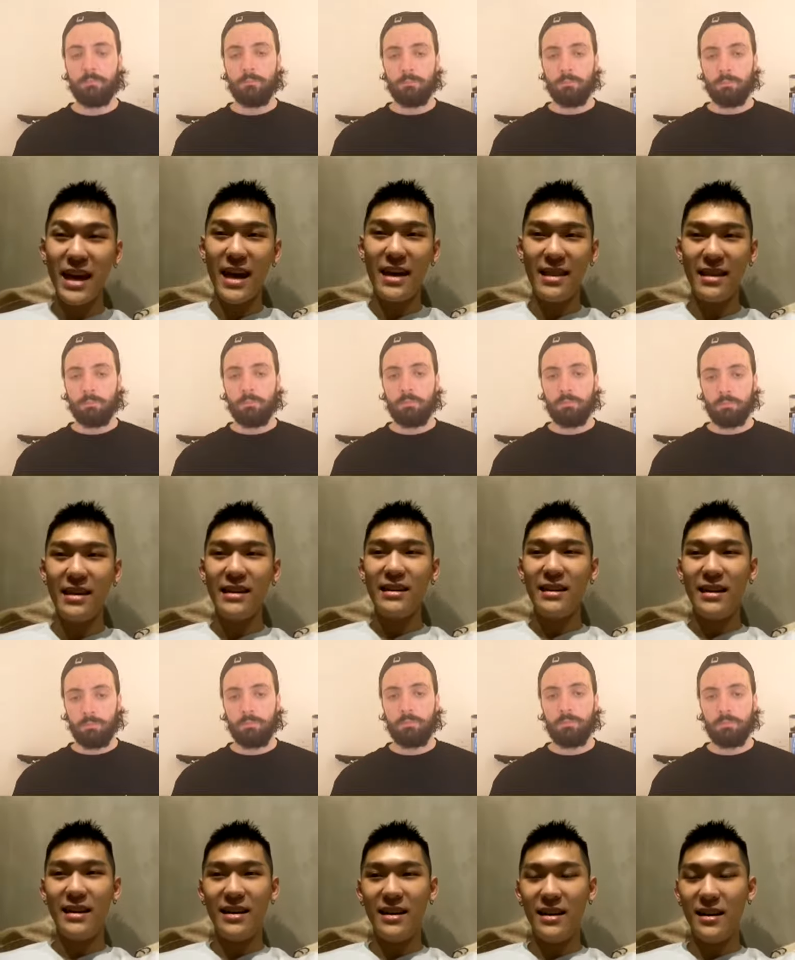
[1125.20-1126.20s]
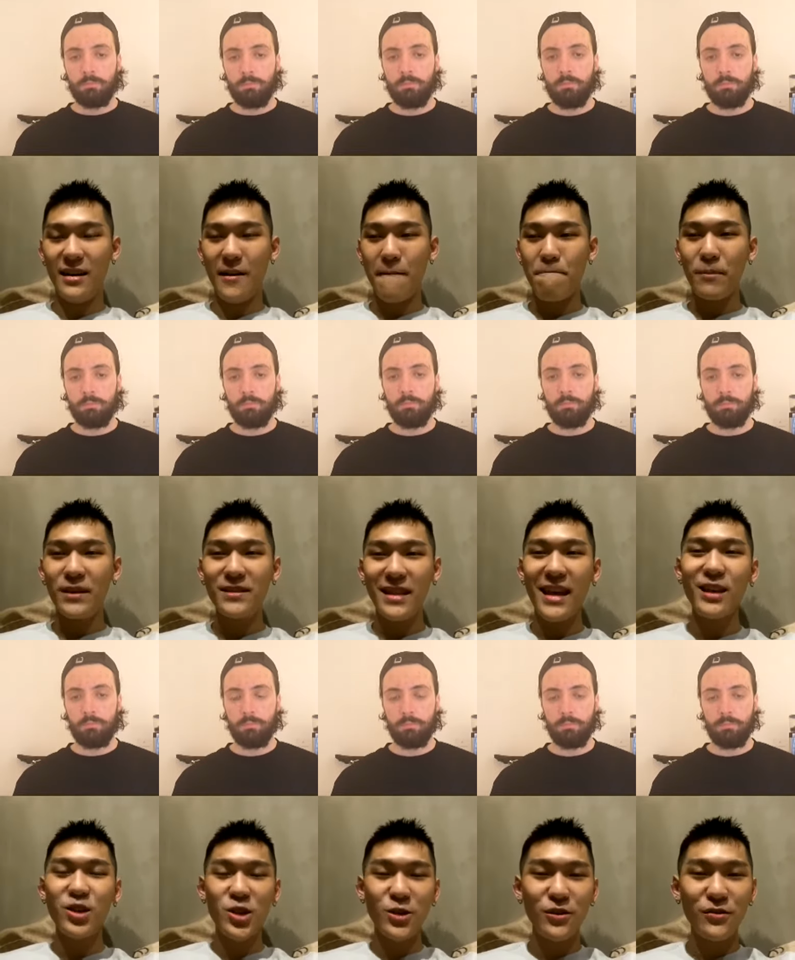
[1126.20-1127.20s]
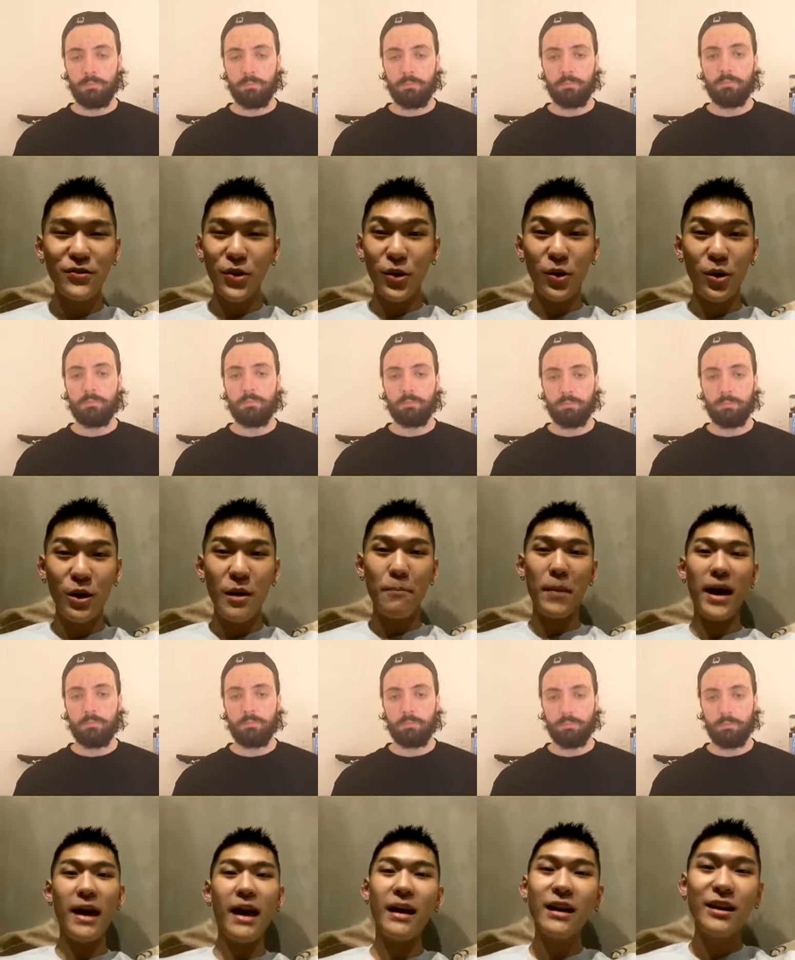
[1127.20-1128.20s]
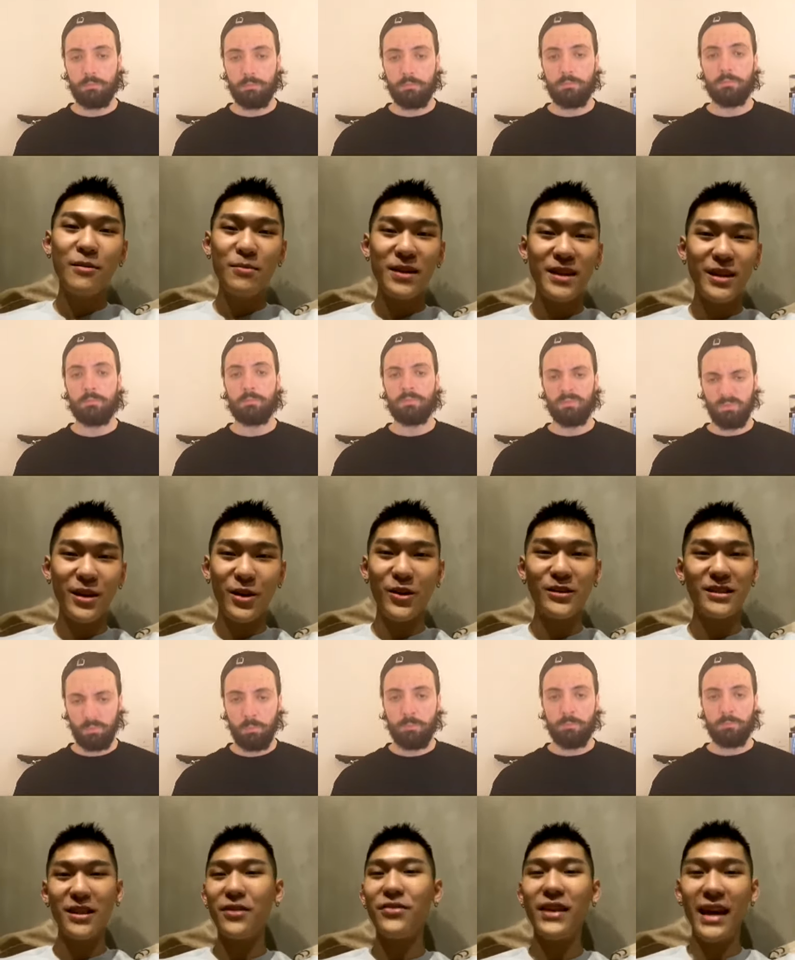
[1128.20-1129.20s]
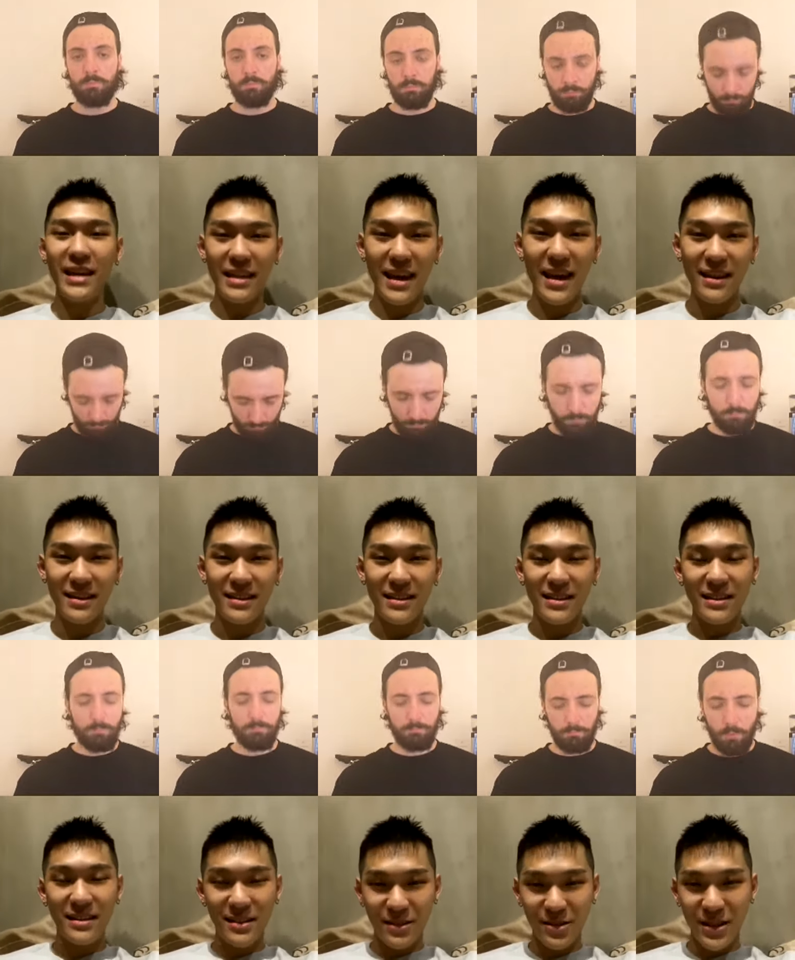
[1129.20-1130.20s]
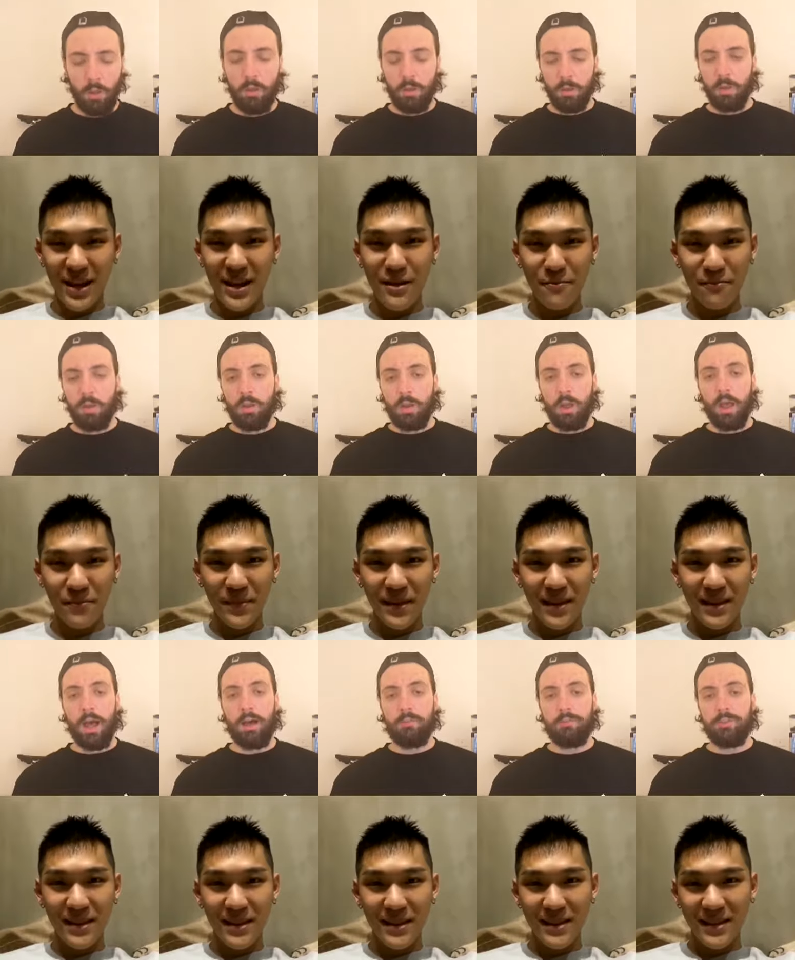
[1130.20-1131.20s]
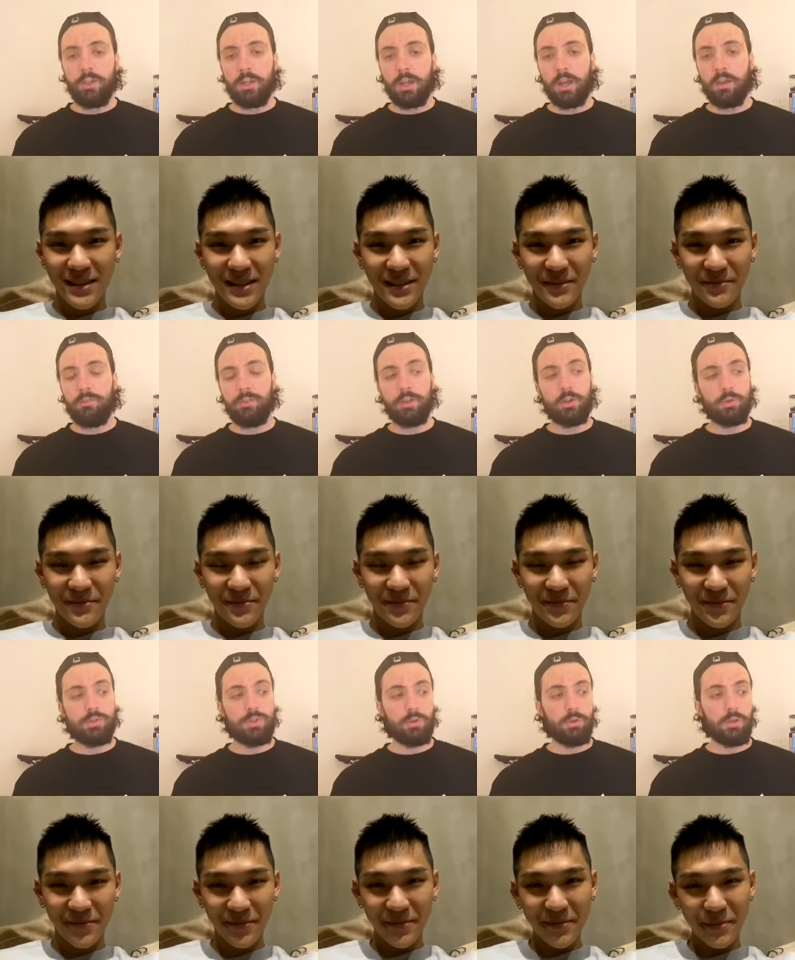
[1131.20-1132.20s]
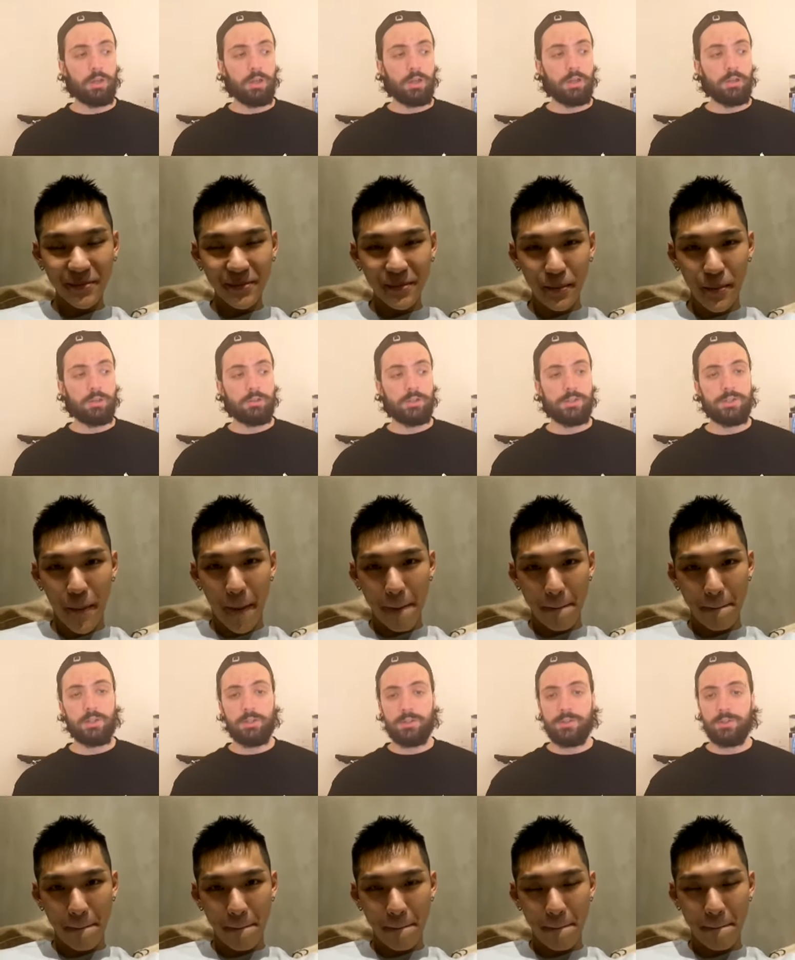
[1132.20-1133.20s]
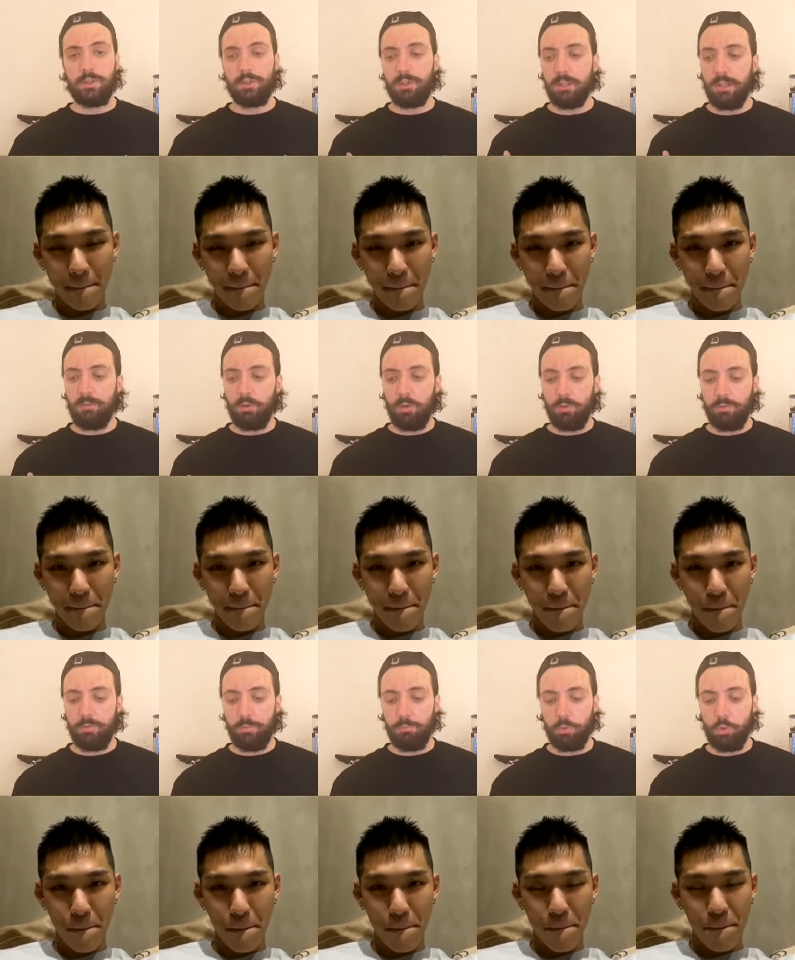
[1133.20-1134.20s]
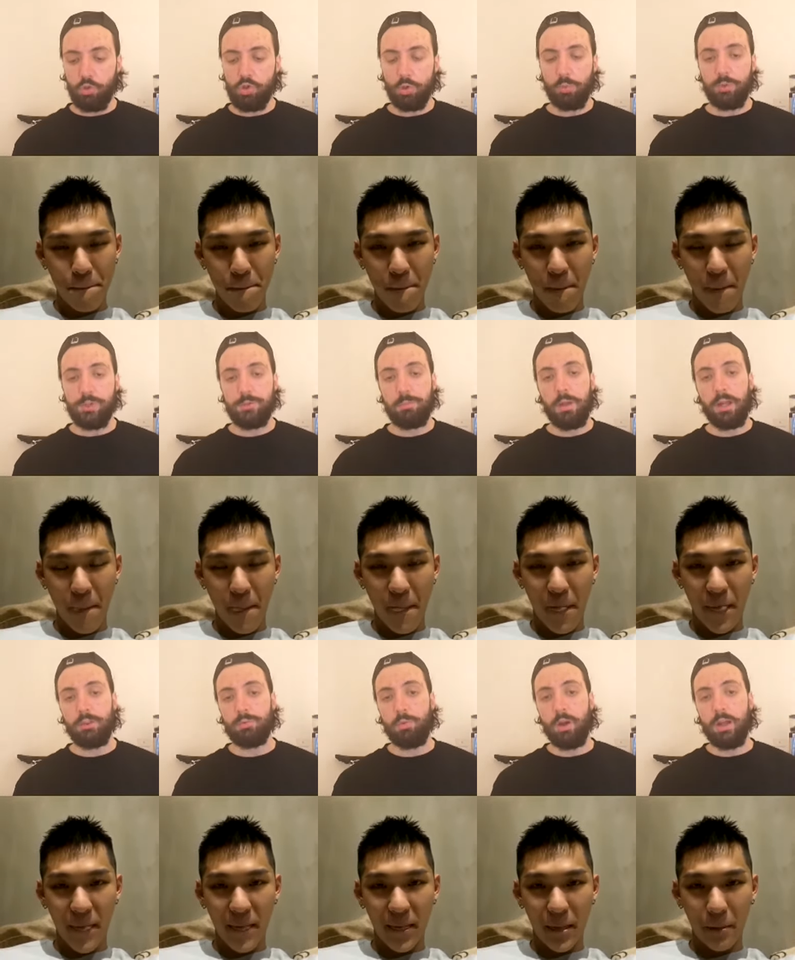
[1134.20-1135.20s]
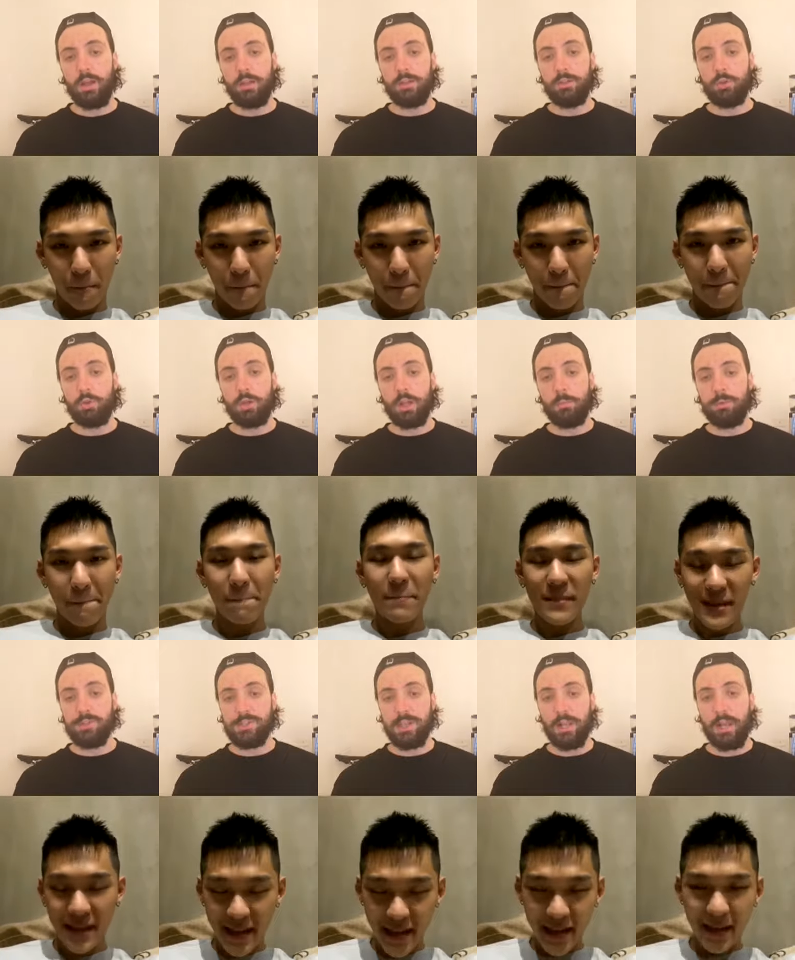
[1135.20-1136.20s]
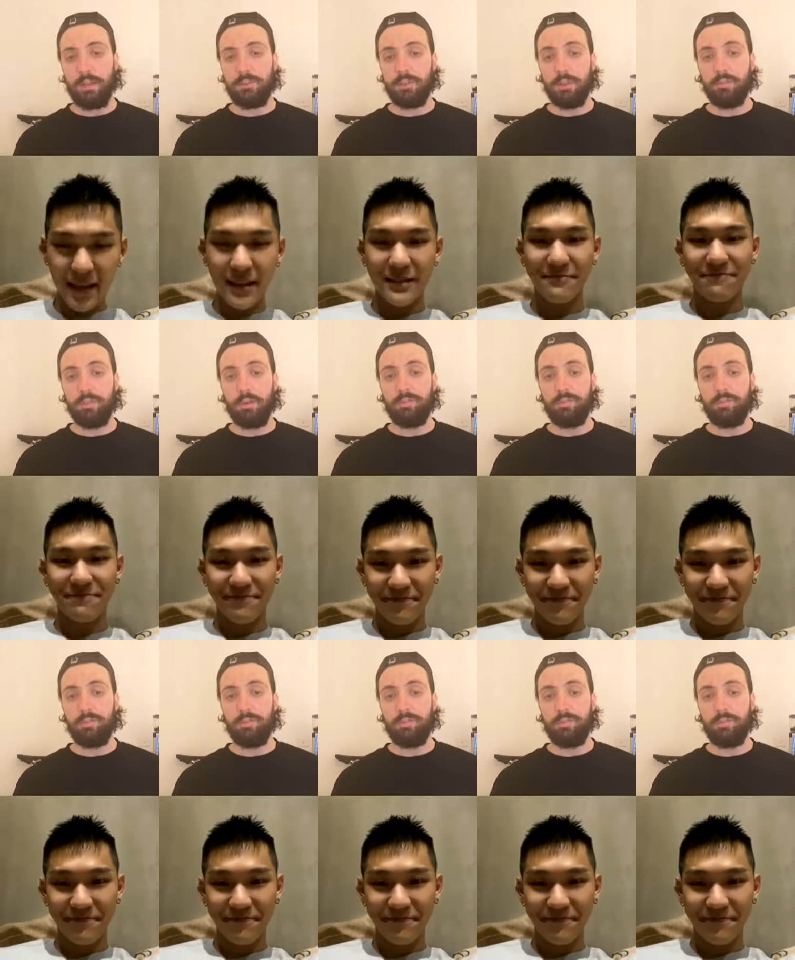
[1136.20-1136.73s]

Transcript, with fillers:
Speaker 1: can uh, stay tuned for my academy or stuff like that. Okay.
Speaker 2: I think I think also there's a certain level of mutual respect, right? And you got to be selective. Yeah. I